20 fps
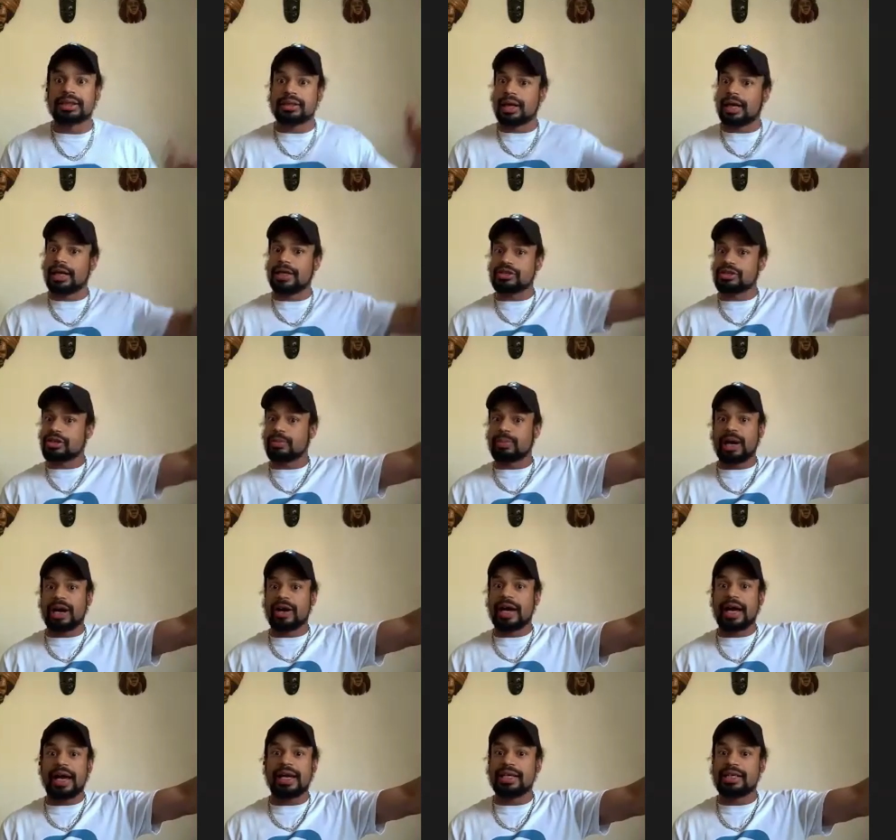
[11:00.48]
guy's
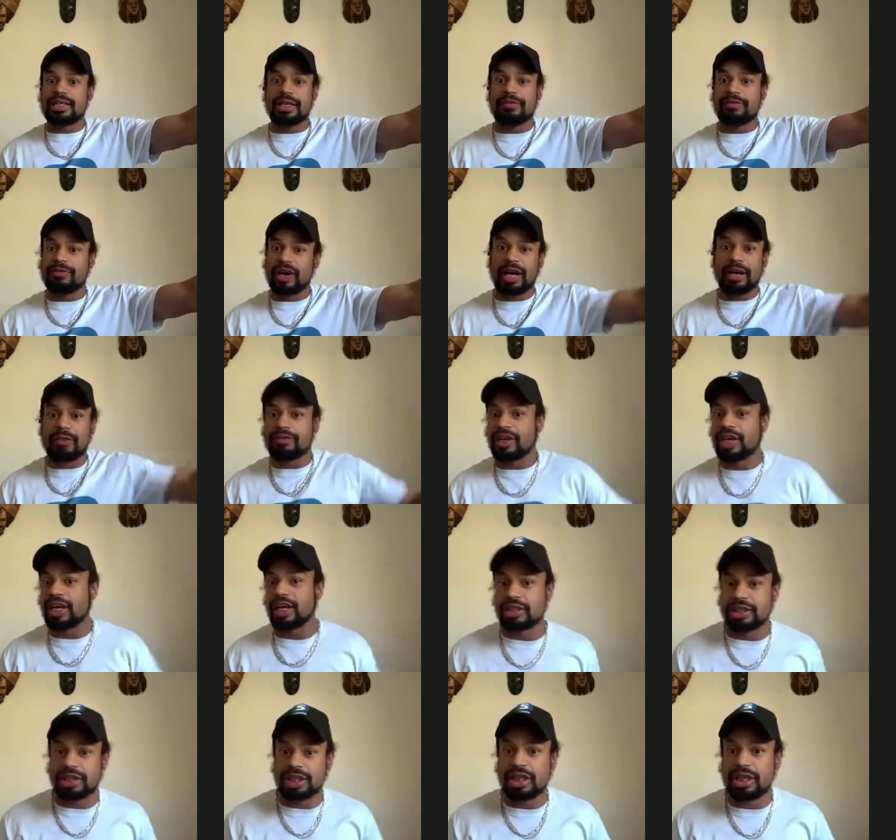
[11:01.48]
about 85
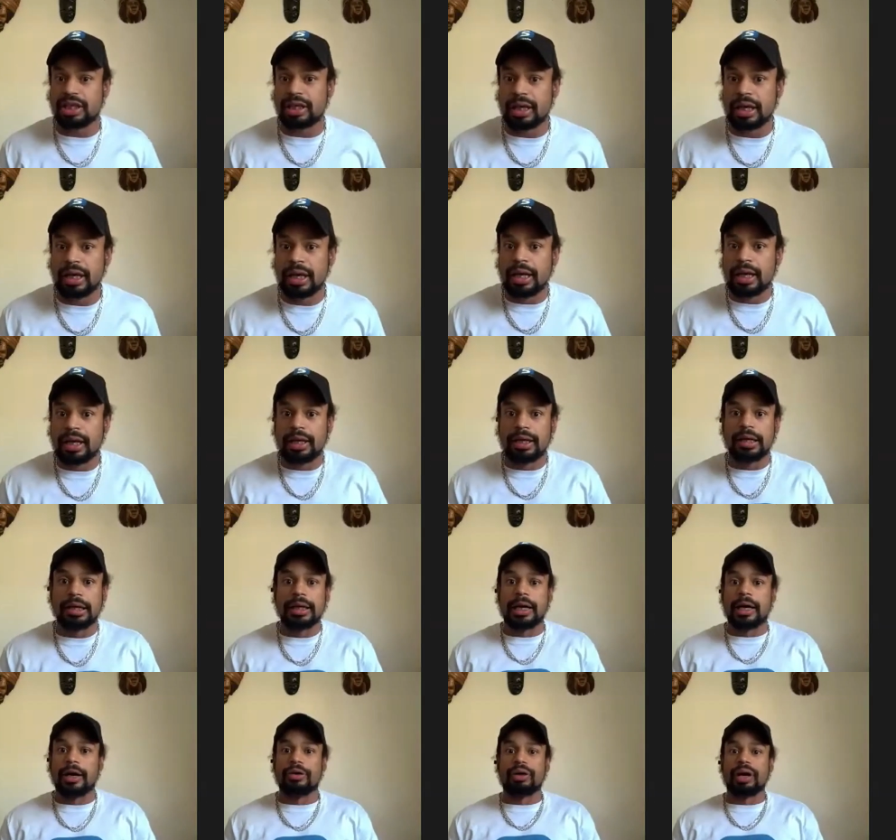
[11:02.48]
kgs. You
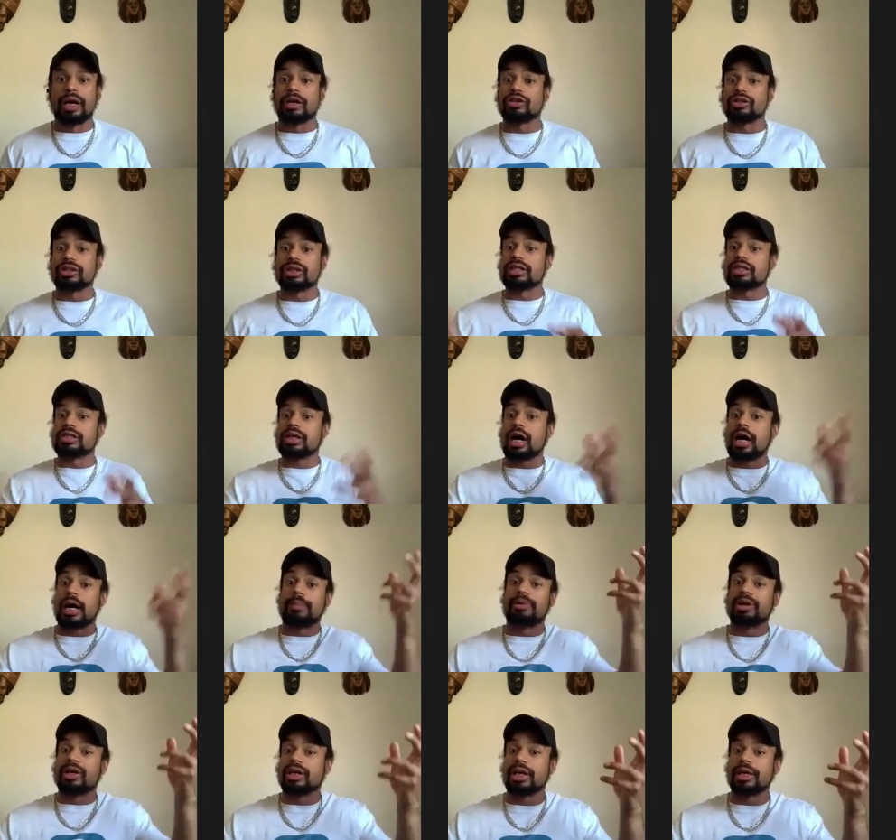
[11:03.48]
know, because it's
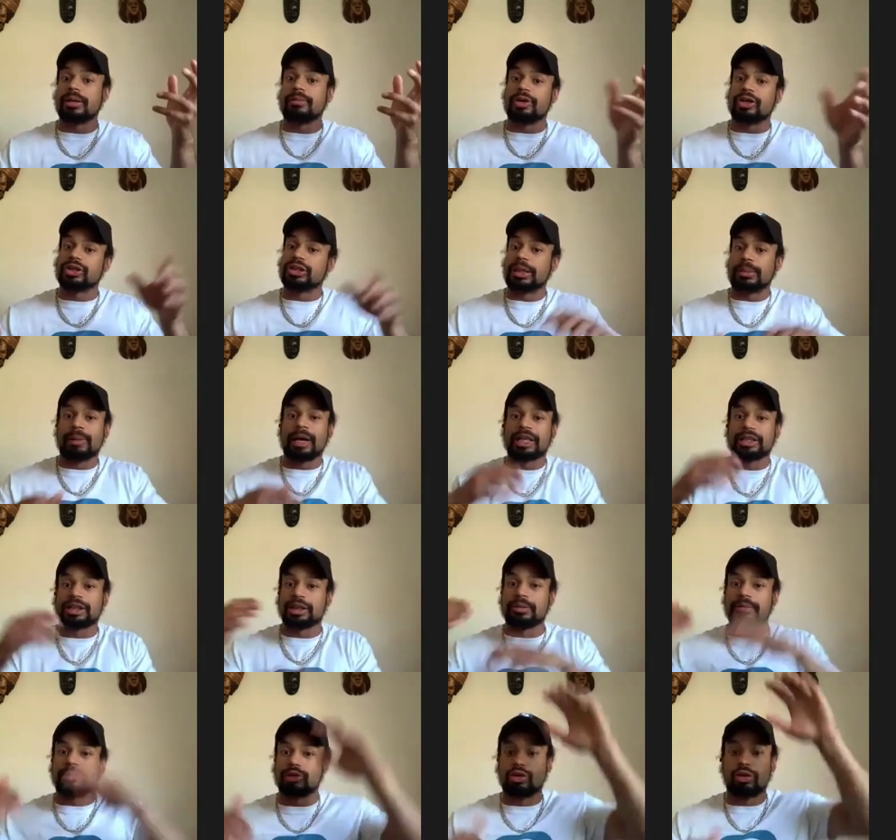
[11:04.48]
hybrid kickboxing, and match
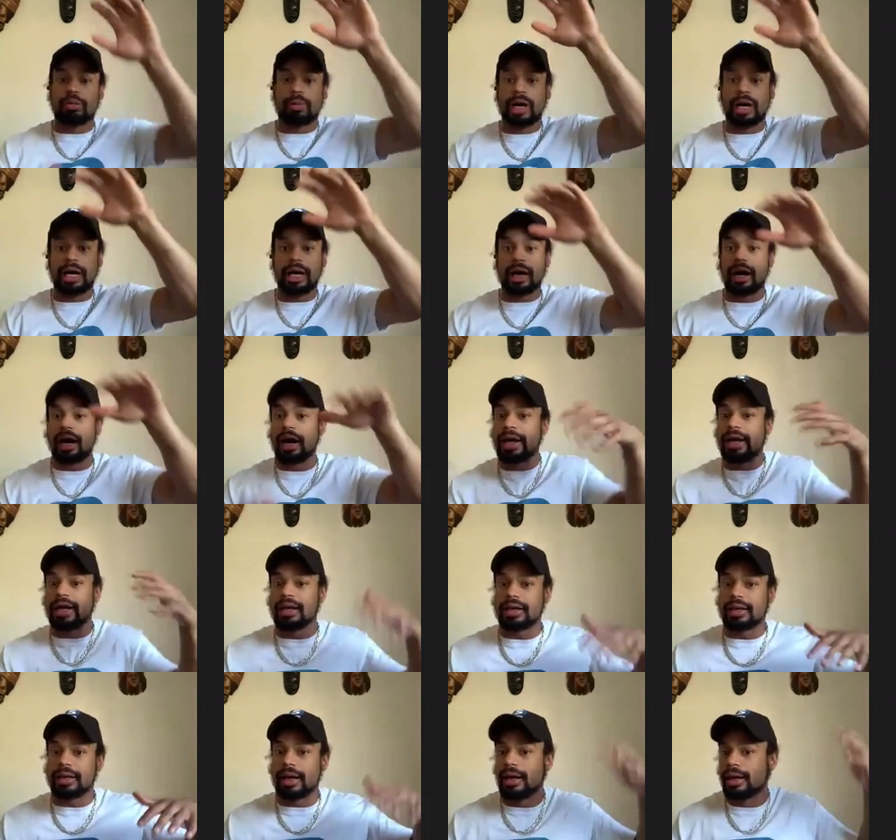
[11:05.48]
it more by height
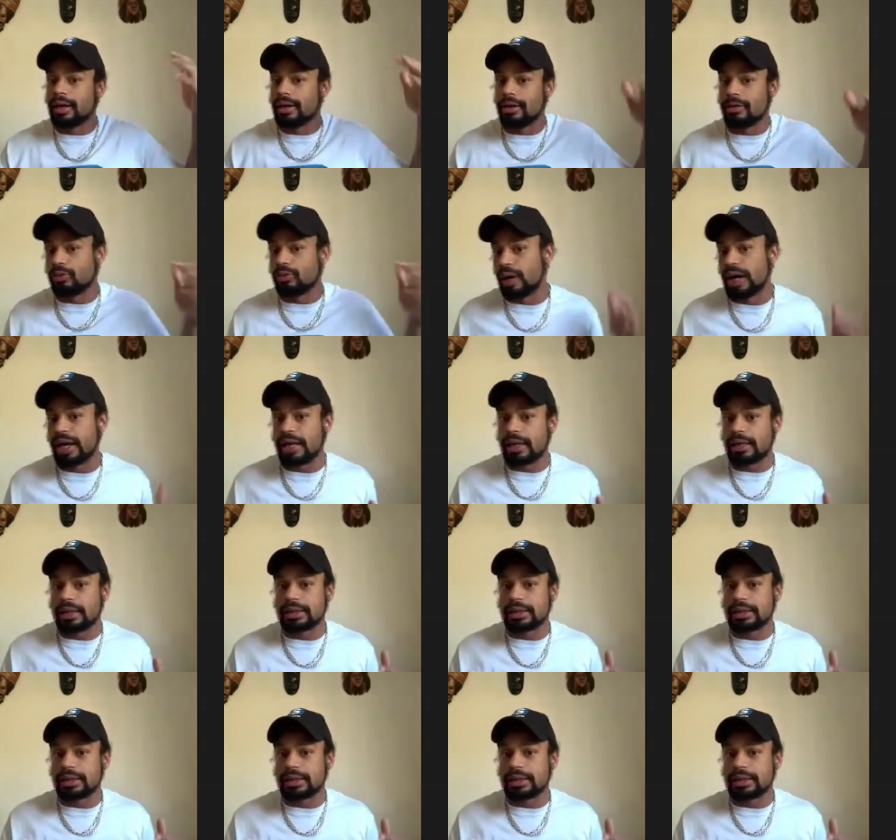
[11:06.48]
than weight.